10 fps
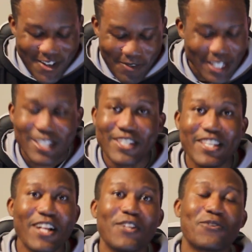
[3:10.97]
But
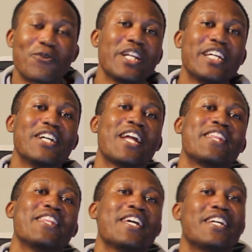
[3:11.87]
still, really good,
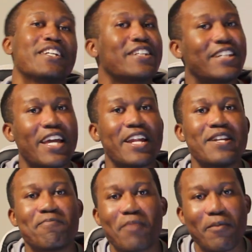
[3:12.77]
I think,
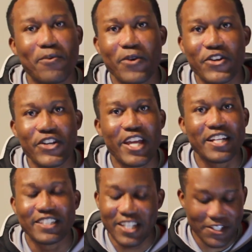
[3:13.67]
getting in preparation,
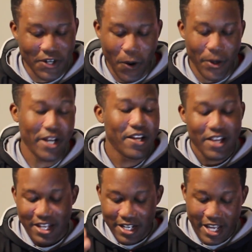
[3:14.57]
getting things going.
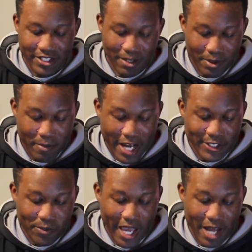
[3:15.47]
The next couple of
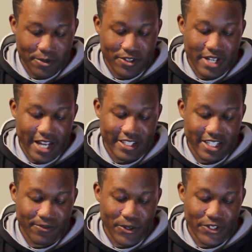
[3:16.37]
matches we had was the United
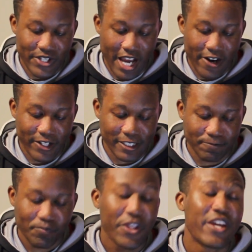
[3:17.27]
States versus Ireland.